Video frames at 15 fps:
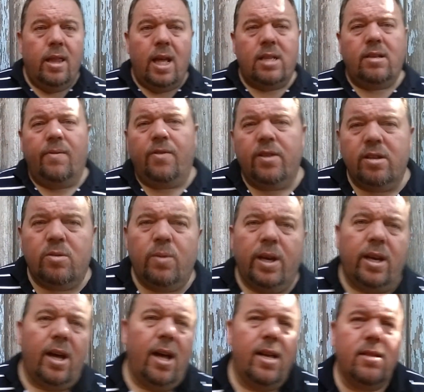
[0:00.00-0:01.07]
That's it for this
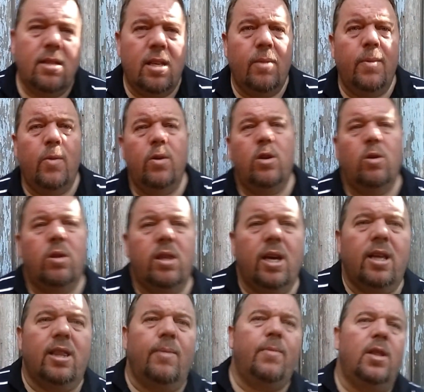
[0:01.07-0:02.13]
week, guys. Tell me what you
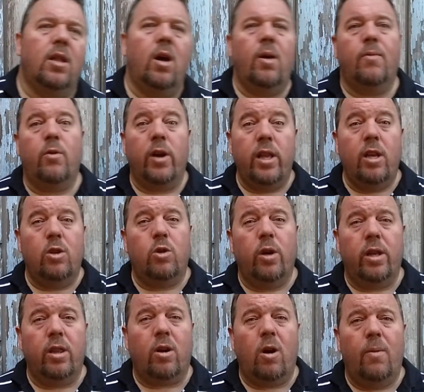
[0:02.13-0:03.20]
think. Let me know. I'm really
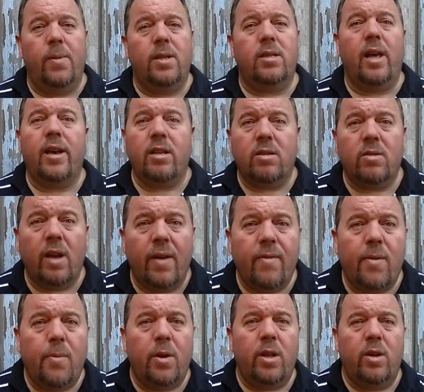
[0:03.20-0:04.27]
enjoying the comments. Thanks to
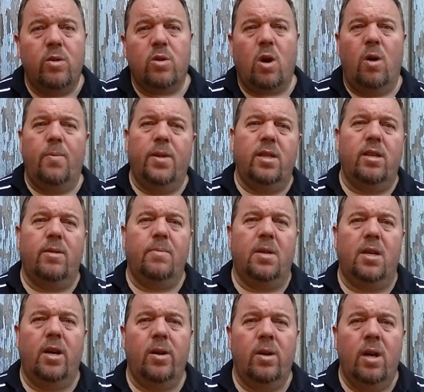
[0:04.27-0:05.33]
everybody who's commenting
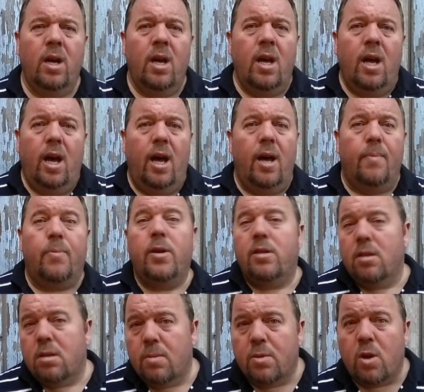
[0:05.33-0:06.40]
below. Uh, press
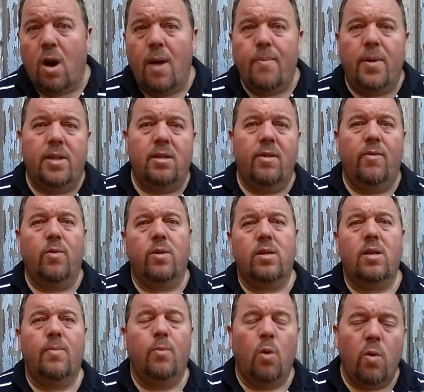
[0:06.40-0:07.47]
the subscribe button if you want to
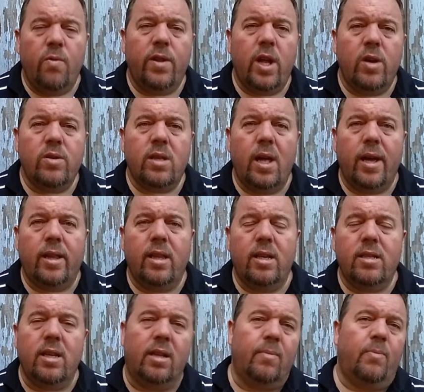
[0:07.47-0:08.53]
see more videos like
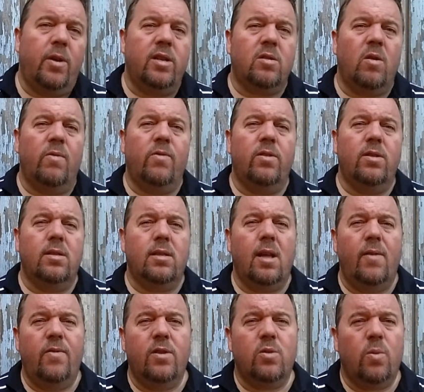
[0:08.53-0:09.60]
this and press conference
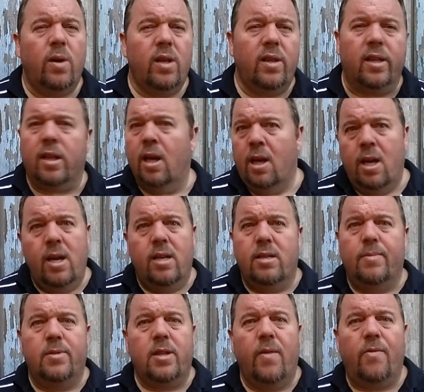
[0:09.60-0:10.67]
stuff as well, and
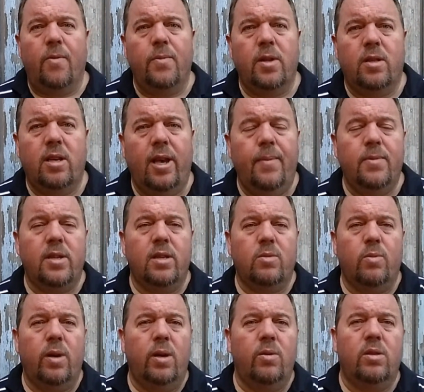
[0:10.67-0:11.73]
some stuff from the teams as
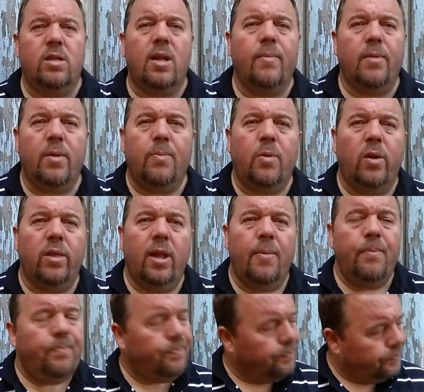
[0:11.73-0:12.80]
we stumble upon them.